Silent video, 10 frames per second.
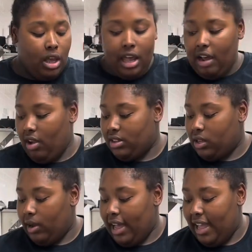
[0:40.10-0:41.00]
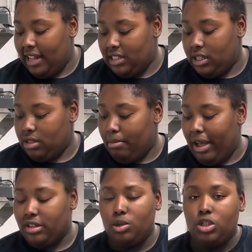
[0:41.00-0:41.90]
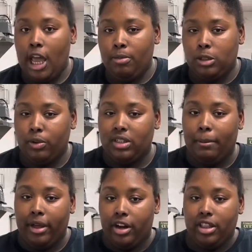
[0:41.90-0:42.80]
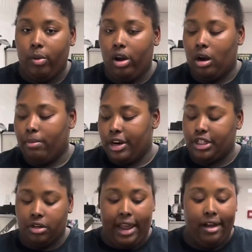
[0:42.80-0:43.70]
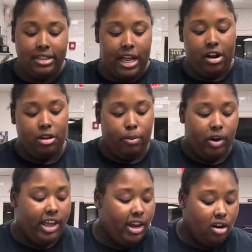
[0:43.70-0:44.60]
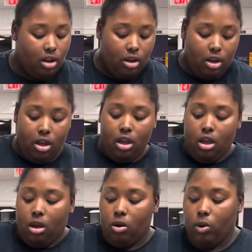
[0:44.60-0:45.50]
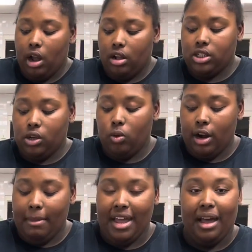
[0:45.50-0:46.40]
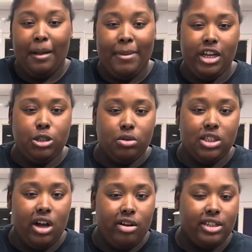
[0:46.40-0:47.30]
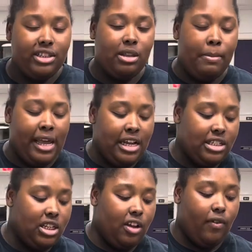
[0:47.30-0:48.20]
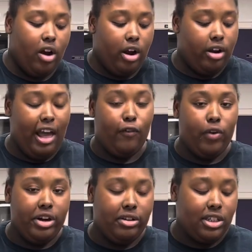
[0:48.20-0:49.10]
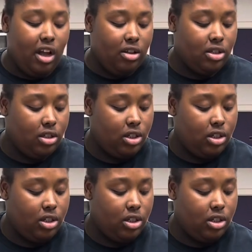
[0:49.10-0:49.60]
I've also got about 2 tablespoons of butter that we're gonna brush on the outside of the bread. We're also going to make a vegetable sauce as the base of our Alfredo sauce.